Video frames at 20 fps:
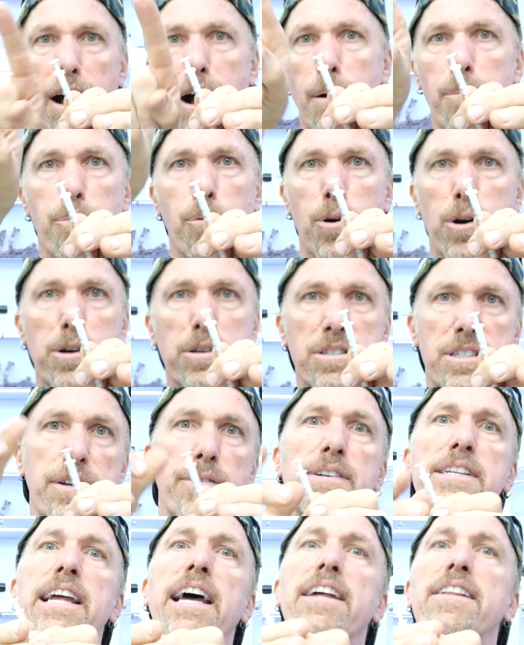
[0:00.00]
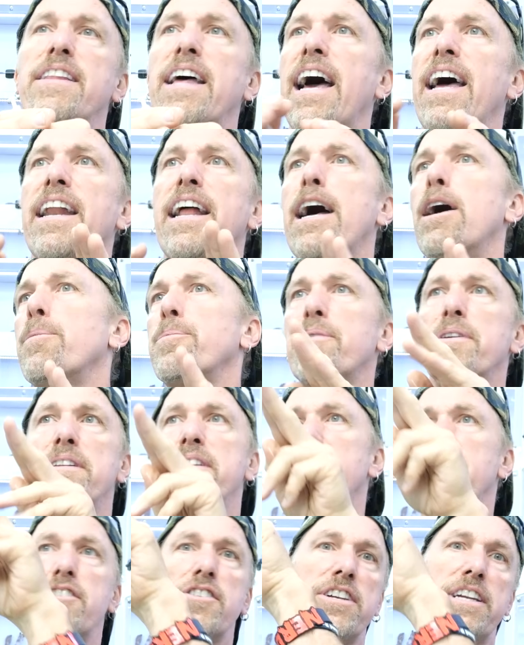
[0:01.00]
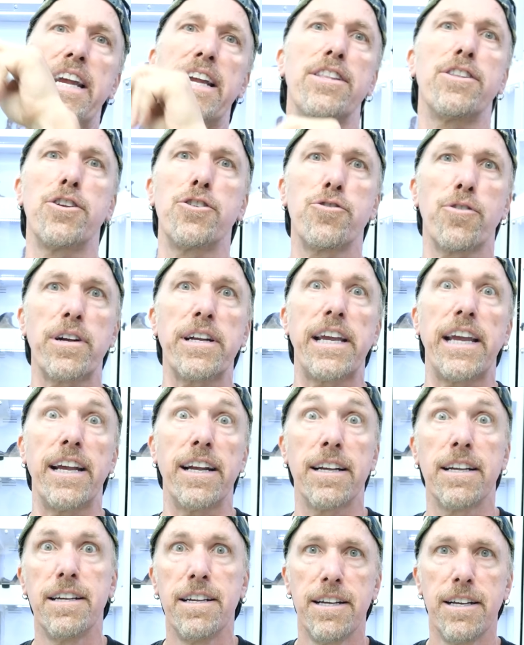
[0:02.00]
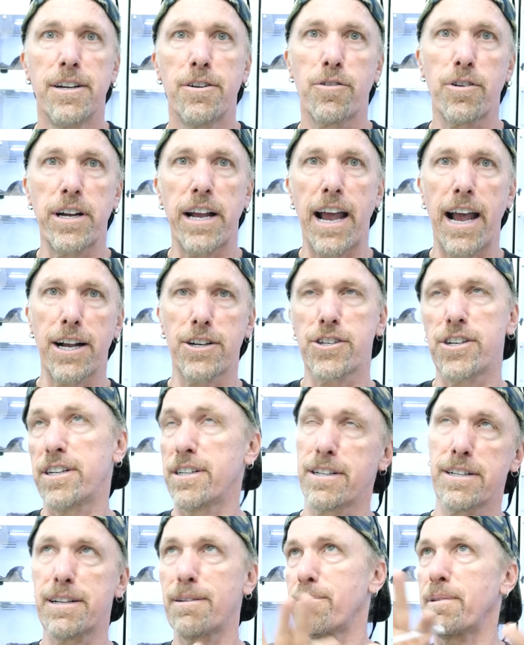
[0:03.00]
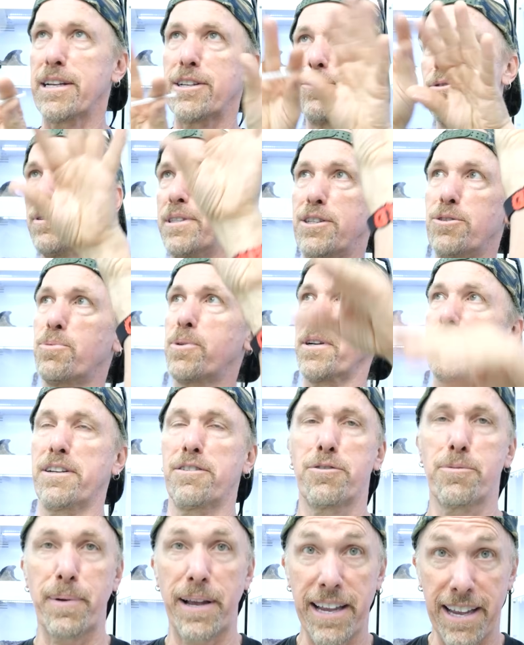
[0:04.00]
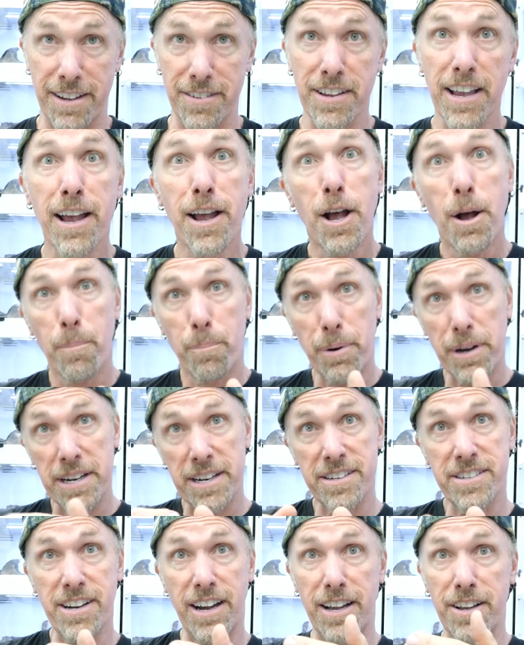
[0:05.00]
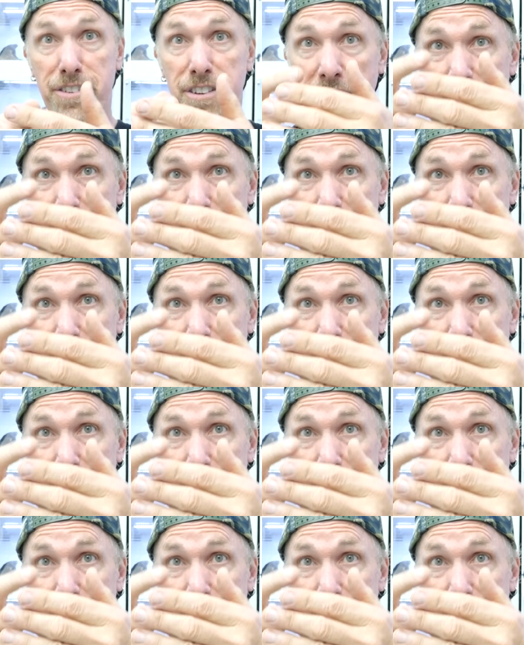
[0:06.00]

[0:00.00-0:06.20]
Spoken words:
upward and stuff like that, that helps initiate the drinking reaction. I'm like doing these weird things with my hands, but it does.